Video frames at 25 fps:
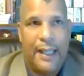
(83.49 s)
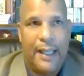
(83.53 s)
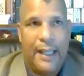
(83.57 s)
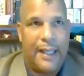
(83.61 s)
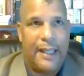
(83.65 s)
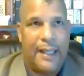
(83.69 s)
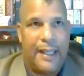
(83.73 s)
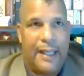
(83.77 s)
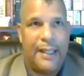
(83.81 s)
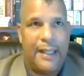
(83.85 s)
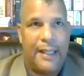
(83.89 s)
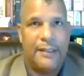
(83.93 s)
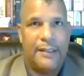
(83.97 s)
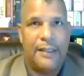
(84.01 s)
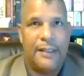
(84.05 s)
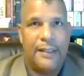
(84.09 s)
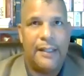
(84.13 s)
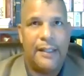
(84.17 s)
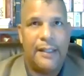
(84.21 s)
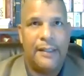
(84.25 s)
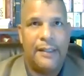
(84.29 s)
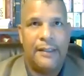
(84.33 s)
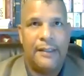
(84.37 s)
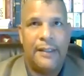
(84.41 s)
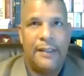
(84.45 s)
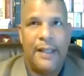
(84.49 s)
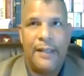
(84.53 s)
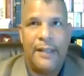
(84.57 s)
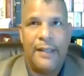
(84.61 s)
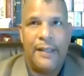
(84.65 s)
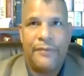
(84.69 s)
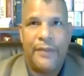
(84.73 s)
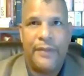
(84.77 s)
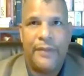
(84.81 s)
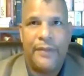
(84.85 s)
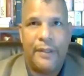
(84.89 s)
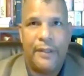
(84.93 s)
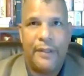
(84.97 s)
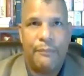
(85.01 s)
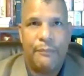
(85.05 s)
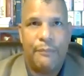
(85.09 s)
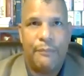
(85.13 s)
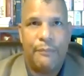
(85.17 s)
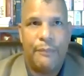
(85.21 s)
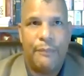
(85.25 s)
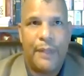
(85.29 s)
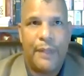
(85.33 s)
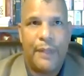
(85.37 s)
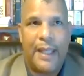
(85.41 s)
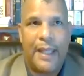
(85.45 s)
and let
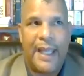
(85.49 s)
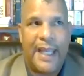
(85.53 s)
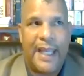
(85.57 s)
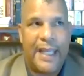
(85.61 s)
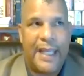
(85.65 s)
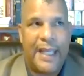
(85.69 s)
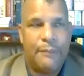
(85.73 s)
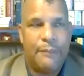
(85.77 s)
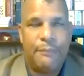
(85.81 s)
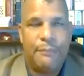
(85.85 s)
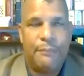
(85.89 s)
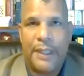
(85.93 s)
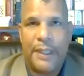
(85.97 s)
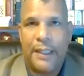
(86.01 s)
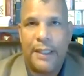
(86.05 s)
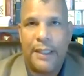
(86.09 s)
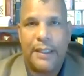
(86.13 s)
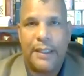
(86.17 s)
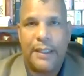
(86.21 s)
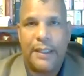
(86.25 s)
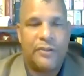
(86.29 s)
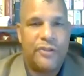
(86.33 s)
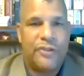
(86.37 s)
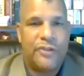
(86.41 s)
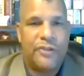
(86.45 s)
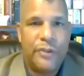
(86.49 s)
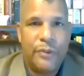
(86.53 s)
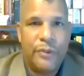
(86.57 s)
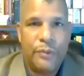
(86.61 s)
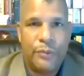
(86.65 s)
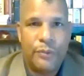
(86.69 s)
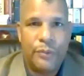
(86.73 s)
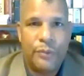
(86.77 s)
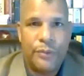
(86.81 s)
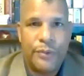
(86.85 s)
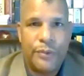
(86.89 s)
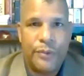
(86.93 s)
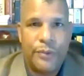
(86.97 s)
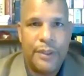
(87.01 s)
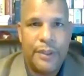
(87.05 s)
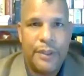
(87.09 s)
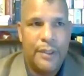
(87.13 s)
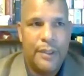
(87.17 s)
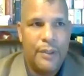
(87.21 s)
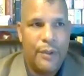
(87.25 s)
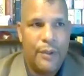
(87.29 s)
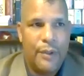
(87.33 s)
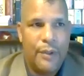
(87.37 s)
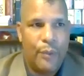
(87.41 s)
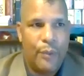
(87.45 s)
them handpick and choose
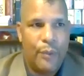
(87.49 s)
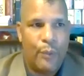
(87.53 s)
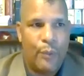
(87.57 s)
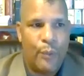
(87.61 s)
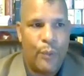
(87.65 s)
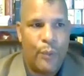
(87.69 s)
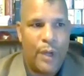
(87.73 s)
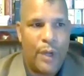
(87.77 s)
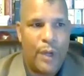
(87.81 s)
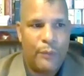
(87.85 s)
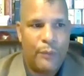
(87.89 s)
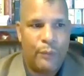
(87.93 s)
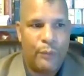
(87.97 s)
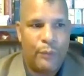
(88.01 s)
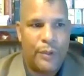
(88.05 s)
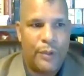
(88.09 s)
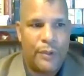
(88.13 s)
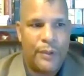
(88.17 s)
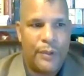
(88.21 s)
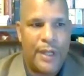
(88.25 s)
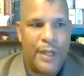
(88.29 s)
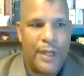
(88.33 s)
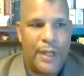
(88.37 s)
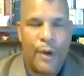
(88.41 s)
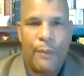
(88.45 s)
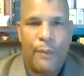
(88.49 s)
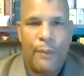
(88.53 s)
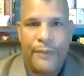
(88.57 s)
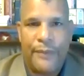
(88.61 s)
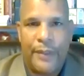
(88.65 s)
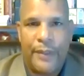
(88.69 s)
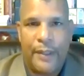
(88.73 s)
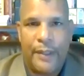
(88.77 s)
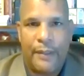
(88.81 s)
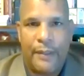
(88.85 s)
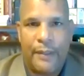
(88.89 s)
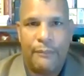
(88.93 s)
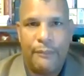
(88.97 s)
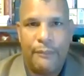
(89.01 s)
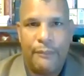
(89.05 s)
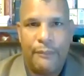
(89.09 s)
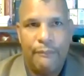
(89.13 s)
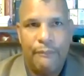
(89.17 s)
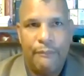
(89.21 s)
what will help them